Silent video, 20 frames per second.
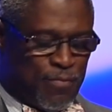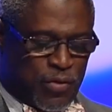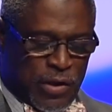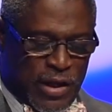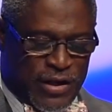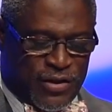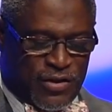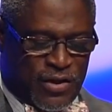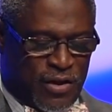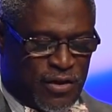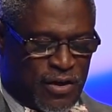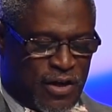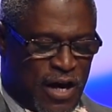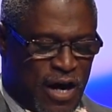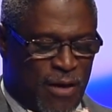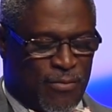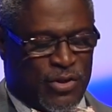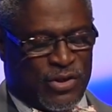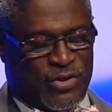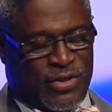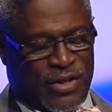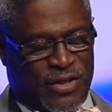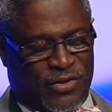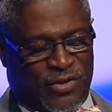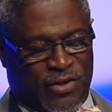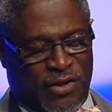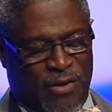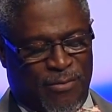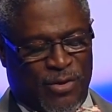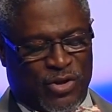placing common
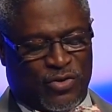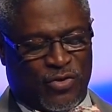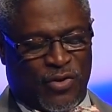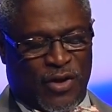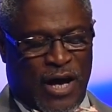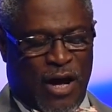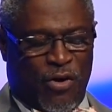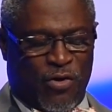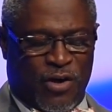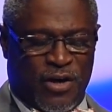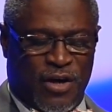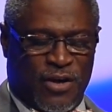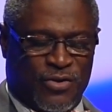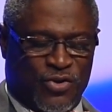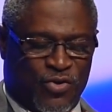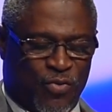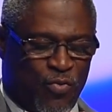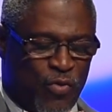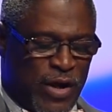sense limits on how guns are